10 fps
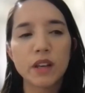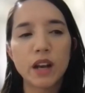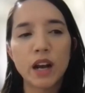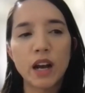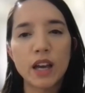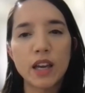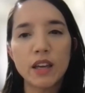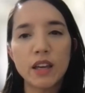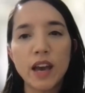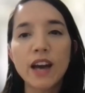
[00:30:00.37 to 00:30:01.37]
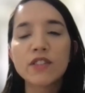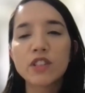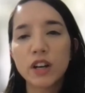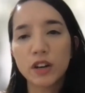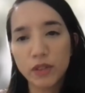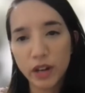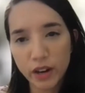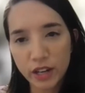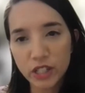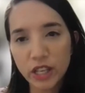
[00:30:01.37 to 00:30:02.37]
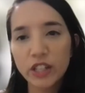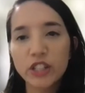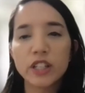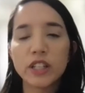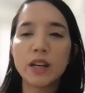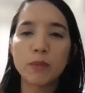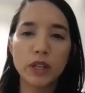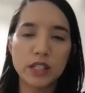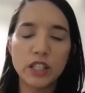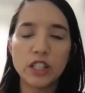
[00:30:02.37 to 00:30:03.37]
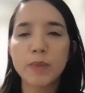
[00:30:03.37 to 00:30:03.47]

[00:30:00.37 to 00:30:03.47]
I have taught career education. I'm going to teach